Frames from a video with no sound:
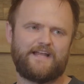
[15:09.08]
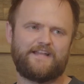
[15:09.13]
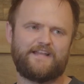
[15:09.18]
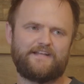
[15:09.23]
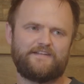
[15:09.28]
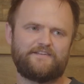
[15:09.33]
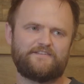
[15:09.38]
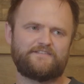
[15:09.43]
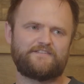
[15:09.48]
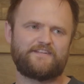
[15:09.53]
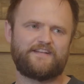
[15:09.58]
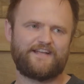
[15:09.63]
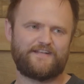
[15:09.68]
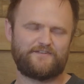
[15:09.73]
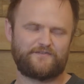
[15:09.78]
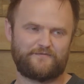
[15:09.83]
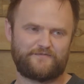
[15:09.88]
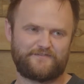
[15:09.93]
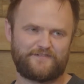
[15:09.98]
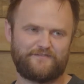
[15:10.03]
And then
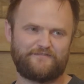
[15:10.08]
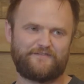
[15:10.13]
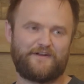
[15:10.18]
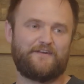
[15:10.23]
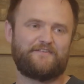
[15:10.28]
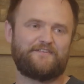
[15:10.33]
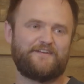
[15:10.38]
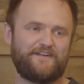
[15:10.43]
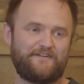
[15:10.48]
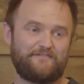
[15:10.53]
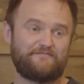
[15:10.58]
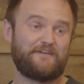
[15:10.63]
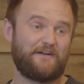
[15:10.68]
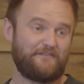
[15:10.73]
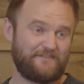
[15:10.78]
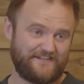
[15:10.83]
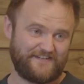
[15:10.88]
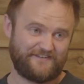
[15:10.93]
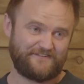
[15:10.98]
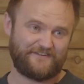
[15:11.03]
today's obviously a
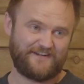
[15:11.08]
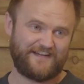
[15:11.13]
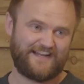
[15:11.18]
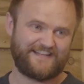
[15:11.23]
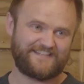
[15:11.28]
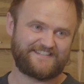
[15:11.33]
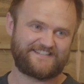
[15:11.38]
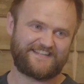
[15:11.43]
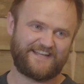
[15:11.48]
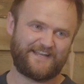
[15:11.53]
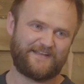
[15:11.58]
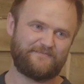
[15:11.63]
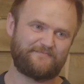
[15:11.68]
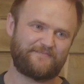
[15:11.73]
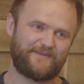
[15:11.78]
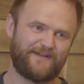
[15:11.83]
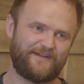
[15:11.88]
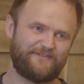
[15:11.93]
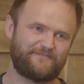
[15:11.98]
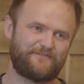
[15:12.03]
very different
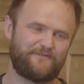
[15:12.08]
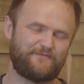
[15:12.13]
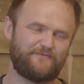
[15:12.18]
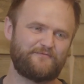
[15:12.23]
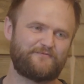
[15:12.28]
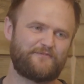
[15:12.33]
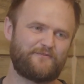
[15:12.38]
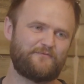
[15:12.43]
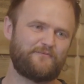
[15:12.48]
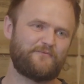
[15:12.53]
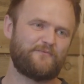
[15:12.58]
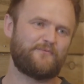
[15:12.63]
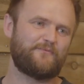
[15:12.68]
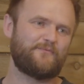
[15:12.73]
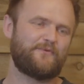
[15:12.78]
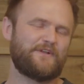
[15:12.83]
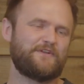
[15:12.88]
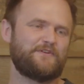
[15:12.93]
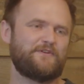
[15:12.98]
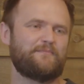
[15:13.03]
landscape from
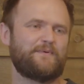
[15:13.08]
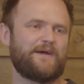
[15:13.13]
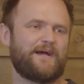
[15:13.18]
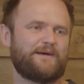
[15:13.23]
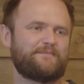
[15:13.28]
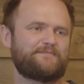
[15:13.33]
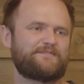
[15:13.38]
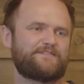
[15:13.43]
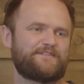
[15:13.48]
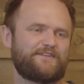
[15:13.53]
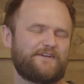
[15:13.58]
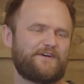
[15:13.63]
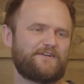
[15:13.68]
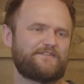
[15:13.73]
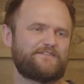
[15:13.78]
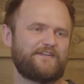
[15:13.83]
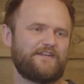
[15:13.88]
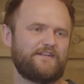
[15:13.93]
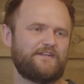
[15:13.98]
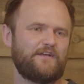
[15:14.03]
when you perhaps
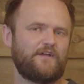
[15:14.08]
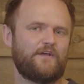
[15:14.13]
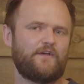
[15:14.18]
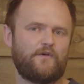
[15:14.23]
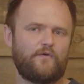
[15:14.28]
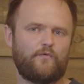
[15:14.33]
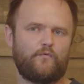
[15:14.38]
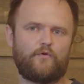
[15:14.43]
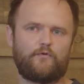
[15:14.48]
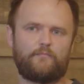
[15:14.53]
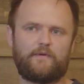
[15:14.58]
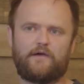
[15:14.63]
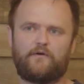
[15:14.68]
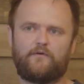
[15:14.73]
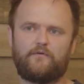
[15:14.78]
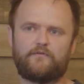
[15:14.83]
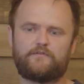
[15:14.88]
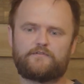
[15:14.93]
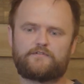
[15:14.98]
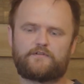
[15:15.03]
started. What
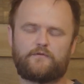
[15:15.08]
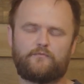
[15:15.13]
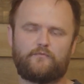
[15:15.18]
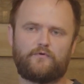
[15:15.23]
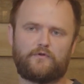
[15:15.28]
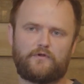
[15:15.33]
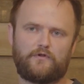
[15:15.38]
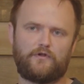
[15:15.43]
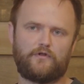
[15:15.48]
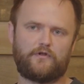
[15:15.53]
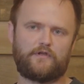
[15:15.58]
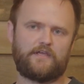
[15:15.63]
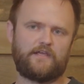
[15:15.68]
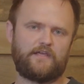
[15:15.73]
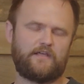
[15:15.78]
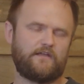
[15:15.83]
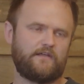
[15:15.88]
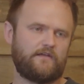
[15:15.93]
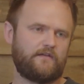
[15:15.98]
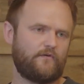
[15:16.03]
about someone
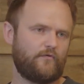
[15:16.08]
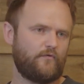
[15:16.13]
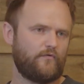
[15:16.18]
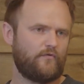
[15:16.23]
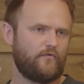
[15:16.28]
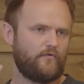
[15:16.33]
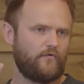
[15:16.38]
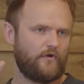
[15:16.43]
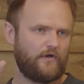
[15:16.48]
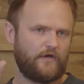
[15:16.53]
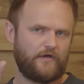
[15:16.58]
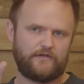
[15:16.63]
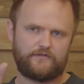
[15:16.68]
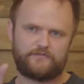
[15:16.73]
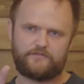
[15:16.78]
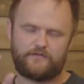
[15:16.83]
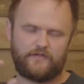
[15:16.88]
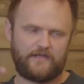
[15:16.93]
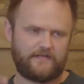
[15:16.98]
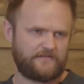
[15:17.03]
looking or
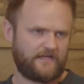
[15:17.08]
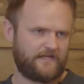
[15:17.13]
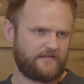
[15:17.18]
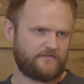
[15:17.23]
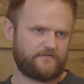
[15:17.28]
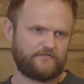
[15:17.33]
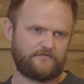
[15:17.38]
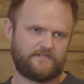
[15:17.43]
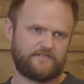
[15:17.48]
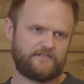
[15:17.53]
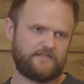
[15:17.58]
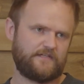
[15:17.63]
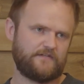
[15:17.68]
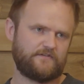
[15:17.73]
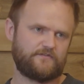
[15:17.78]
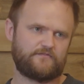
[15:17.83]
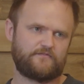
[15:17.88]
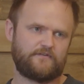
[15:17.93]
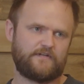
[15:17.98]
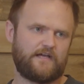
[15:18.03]
to enter into the
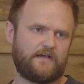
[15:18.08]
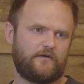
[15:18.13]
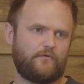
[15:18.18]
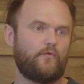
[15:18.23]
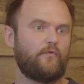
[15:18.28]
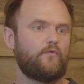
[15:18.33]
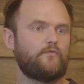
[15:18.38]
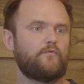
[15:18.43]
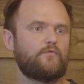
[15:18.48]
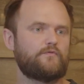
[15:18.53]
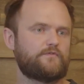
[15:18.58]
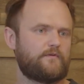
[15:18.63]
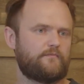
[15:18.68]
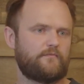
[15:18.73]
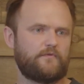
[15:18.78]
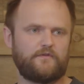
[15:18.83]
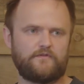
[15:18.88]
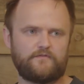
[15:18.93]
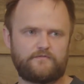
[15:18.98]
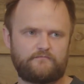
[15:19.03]
industry now, or
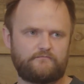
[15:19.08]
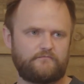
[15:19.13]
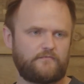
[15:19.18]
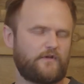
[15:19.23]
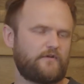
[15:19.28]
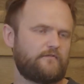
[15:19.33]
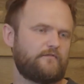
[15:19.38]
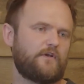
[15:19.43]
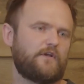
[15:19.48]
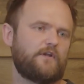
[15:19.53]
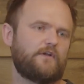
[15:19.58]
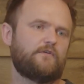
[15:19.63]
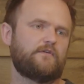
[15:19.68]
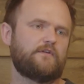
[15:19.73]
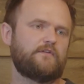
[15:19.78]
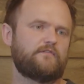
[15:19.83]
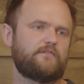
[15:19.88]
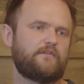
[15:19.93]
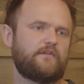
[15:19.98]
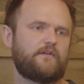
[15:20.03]
someone that's kind of early
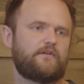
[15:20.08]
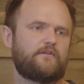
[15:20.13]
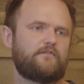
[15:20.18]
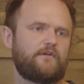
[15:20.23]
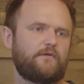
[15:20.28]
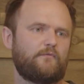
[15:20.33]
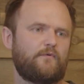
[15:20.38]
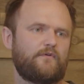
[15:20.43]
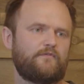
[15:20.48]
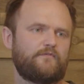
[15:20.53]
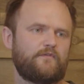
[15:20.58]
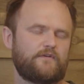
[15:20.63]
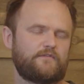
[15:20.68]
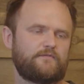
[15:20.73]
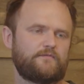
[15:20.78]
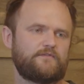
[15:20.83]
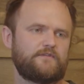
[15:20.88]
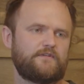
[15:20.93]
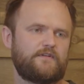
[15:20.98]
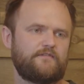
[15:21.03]
on into their career? What
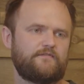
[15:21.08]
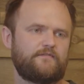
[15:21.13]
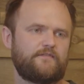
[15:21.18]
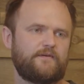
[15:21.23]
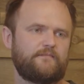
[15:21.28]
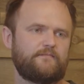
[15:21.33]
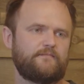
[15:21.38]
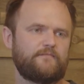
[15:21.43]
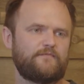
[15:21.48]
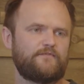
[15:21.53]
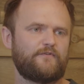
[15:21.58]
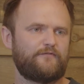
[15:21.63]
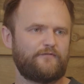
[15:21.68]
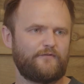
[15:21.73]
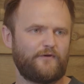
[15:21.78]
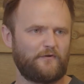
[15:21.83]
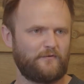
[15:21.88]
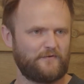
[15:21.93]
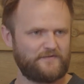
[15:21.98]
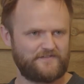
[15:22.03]
advice would you give them to
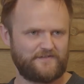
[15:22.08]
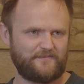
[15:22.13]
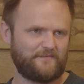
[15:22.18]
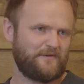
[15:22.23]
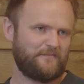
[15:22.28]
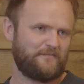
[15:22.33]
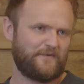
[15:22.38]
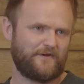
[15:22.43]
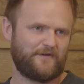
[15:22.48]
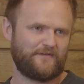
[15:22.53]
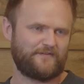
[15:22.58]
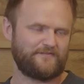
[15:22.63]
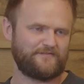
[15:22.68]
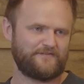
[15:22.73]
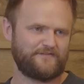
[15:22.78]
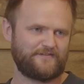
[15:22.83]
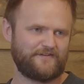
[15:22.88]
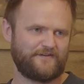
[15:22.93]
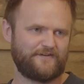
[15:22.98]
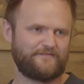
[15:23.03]
follow a similar path
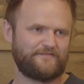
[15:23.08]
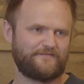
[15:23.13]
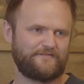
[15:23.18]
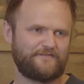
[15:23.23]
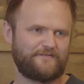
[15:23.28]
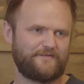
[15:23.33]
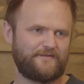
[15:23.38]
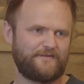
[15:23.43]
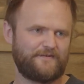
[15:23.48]
as yourself?